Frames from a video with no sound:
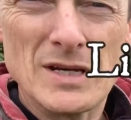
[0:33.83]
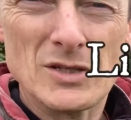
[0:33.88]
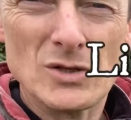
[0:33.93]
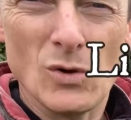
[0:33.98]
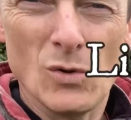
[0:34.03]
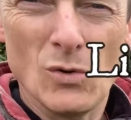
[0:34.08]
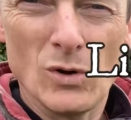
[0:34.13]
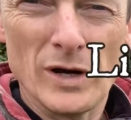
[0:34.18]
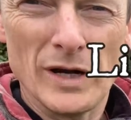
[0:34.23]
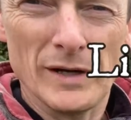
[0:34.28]

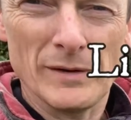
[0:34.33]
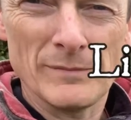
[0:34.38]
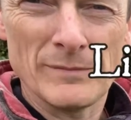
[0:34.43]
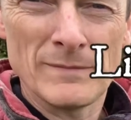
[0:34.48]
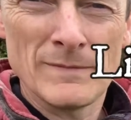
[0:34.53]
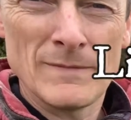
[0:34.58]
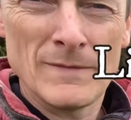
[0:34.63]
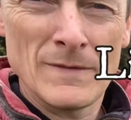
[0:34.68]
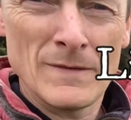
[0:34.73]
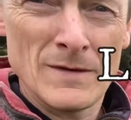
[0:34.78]
talking.
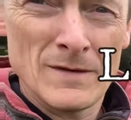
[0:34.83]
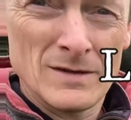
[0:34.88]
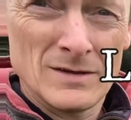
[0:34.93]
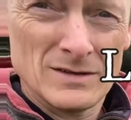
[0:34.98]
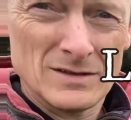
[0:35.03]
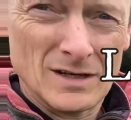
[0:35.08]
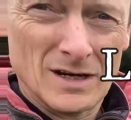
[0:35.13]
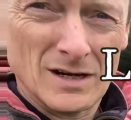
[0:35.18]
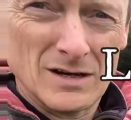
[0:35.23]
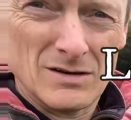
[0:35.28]

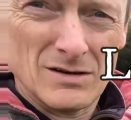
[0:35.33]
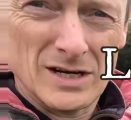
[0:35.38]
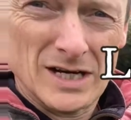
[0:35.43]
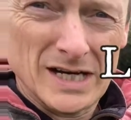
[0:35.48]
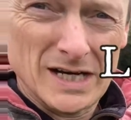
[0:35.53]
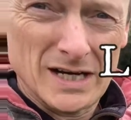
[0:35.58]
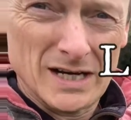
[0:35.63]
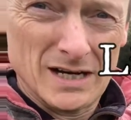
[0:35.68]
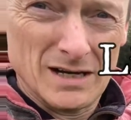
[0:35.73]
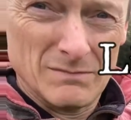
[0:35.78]

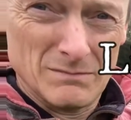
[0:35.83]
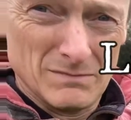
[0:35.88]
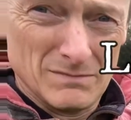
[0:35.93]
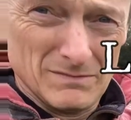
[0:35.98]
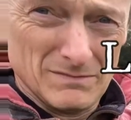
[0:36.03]
So